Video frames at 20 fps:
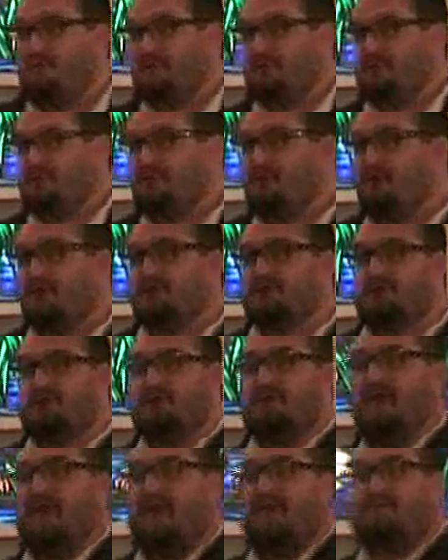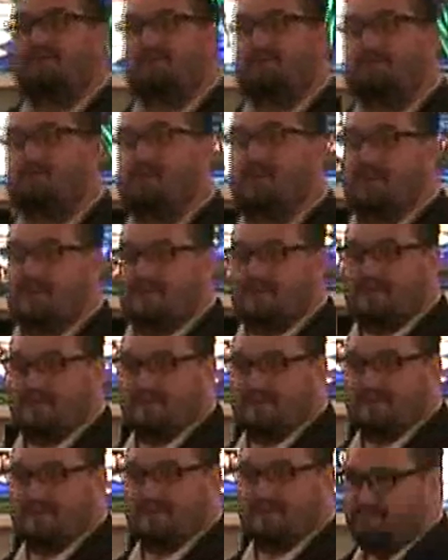When you know you don't have to do anything.
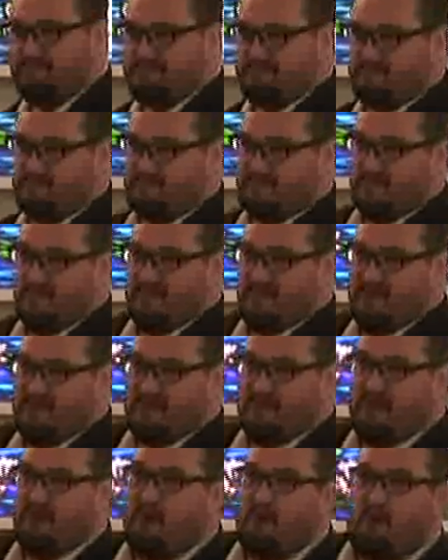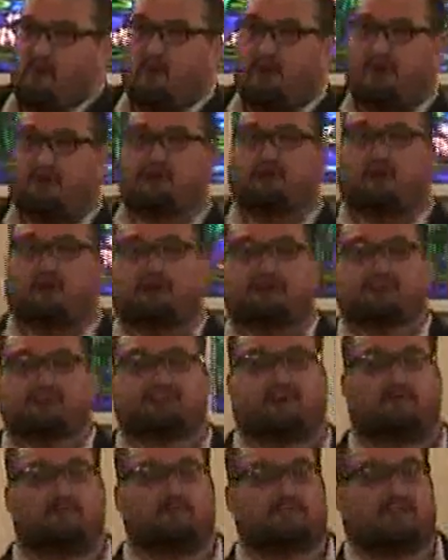When you go to
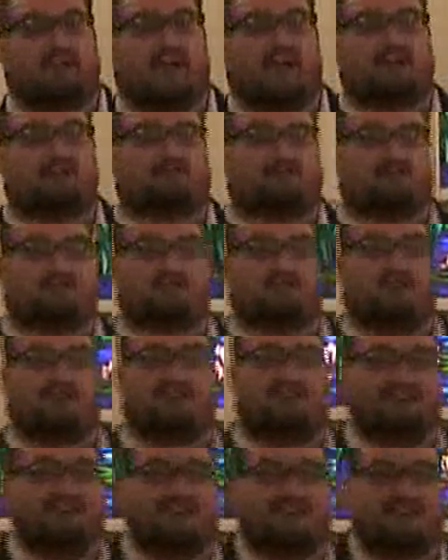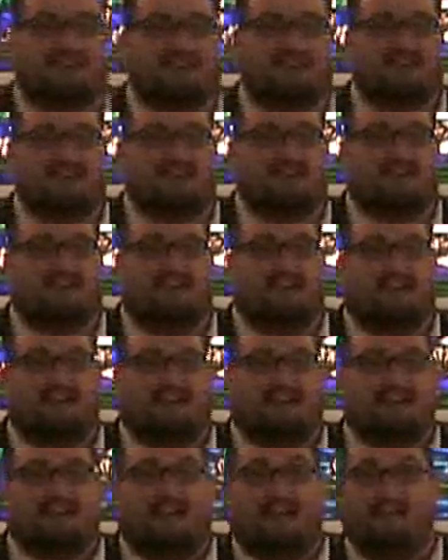someone's house for dinner,
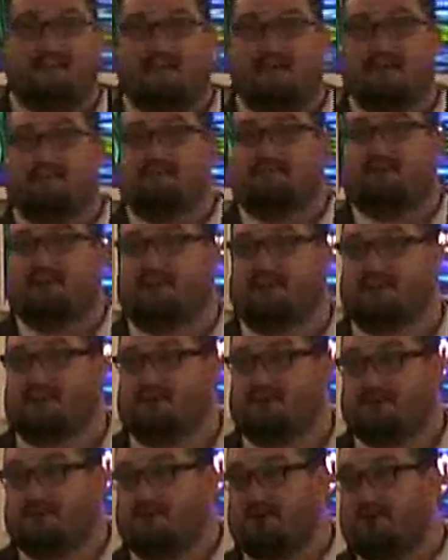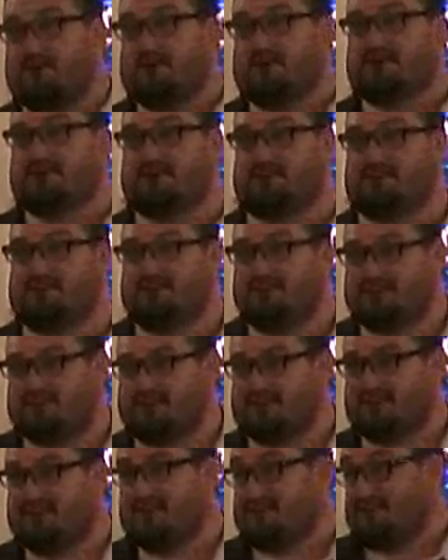and they invite you to another good
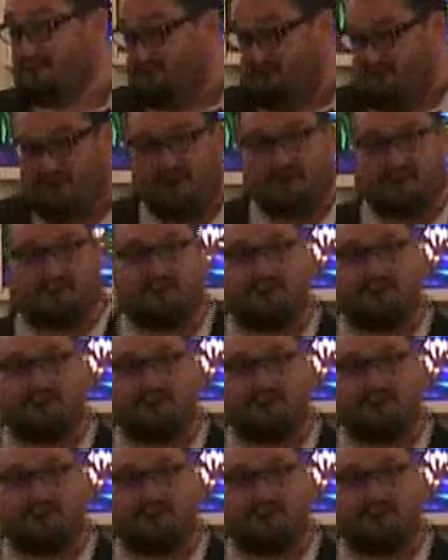cook, you know